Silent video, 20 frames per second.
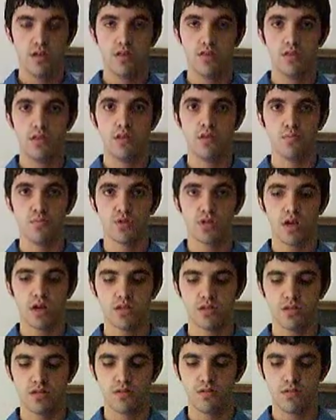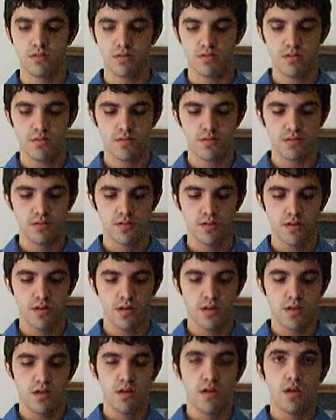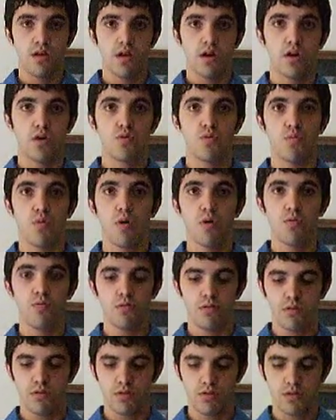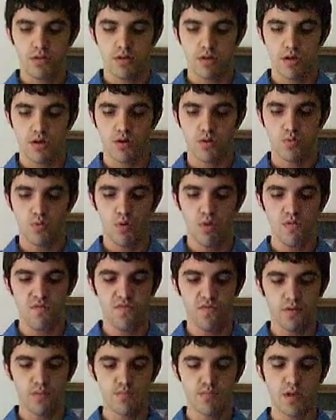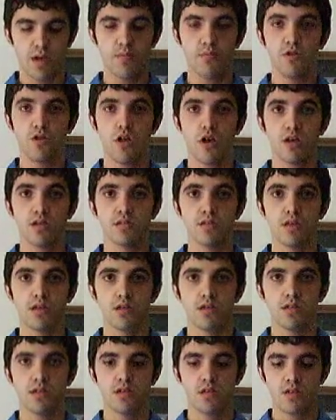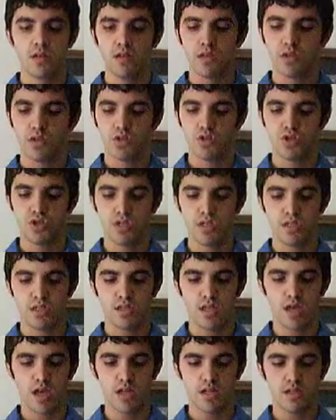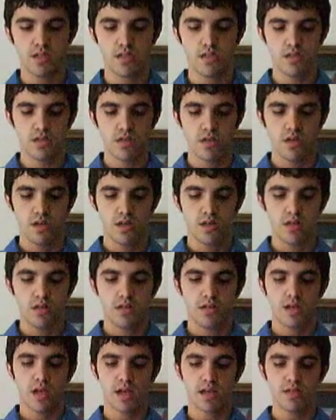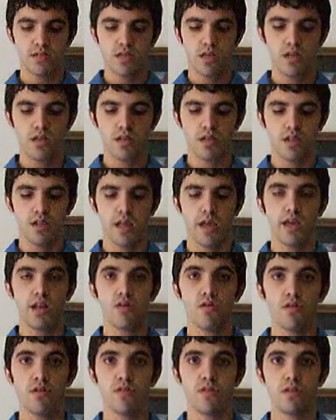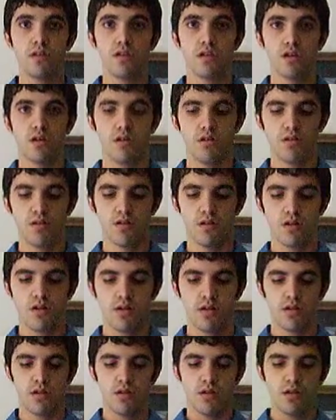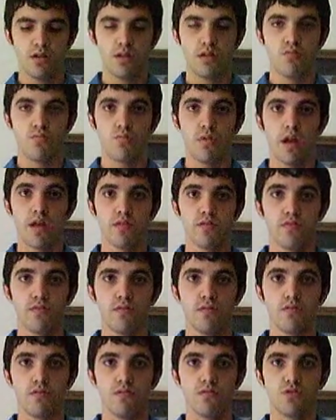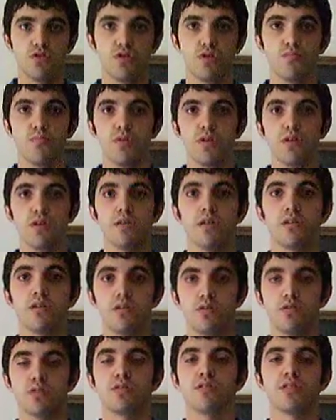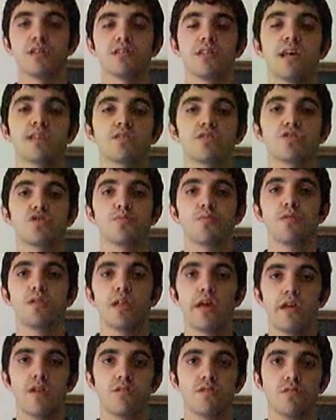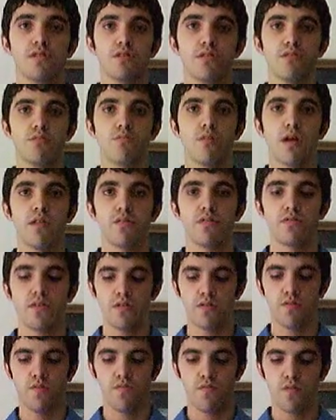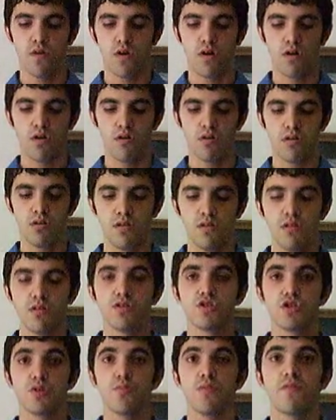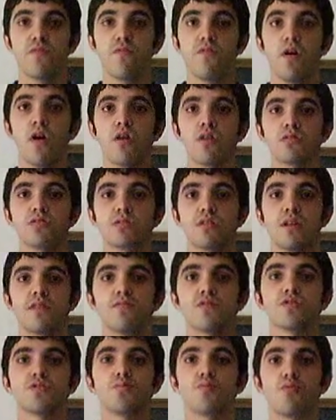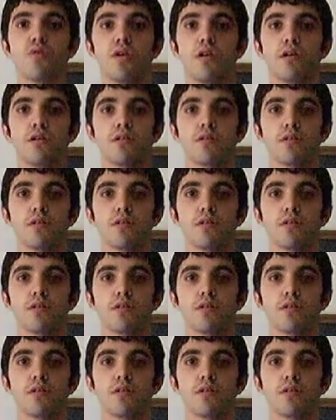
in Wisconsin. A quote from Debbie Lossing, she states, testing later in the year the testing should be later in the year rather than the fall. It should be fall instead of the spring.